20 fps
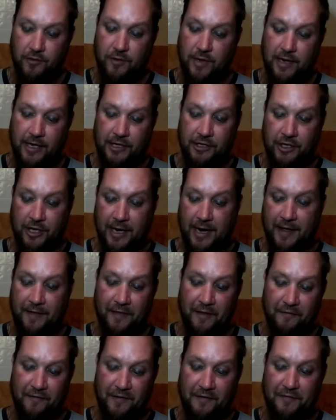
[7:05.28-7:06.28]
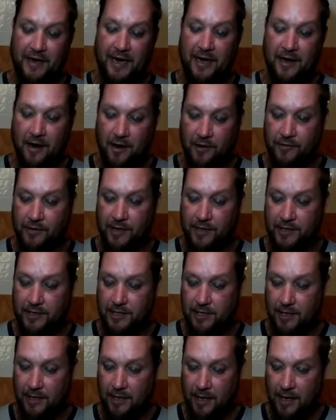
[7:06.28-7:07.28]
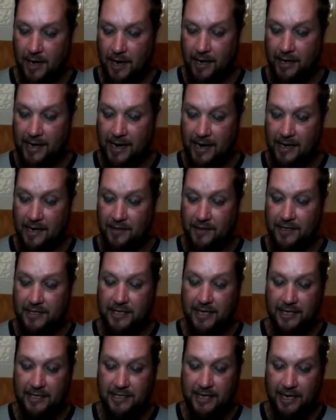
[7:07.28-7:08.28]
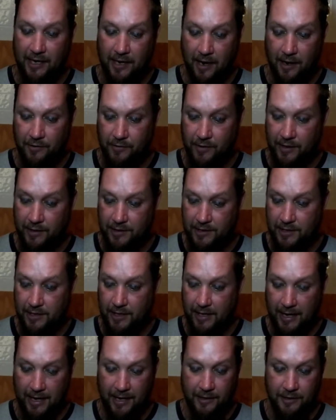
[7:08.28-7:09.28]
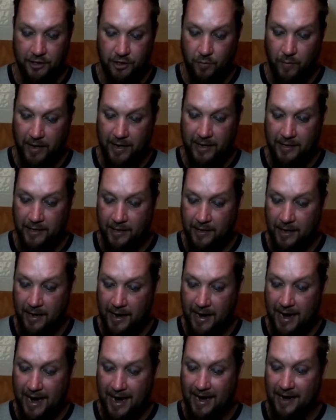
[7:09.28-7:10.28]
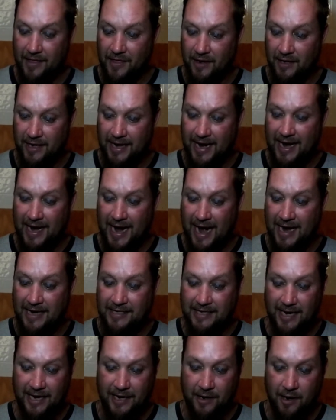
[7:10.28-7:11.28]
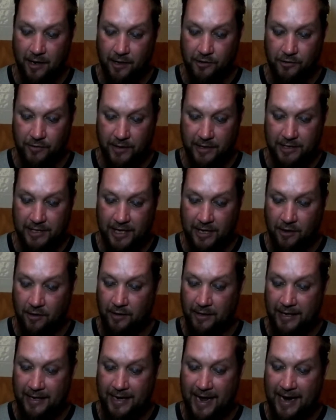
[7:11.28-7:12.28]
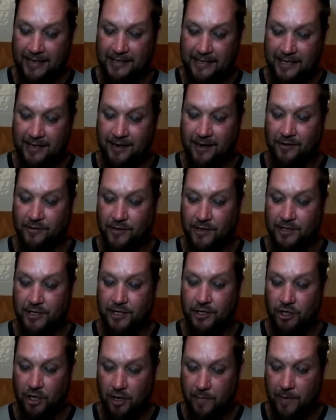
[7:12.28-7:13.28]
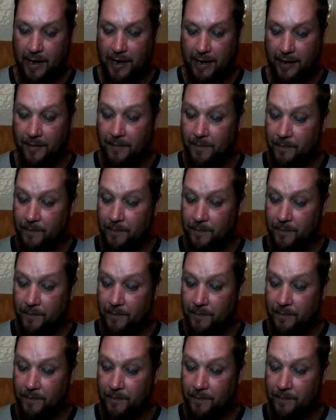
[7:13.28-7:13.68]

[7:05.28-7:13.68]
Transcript: tradition in the 1500s, again in the 1600s in Sweden, and in the late 1800s and early 1900s in Germany.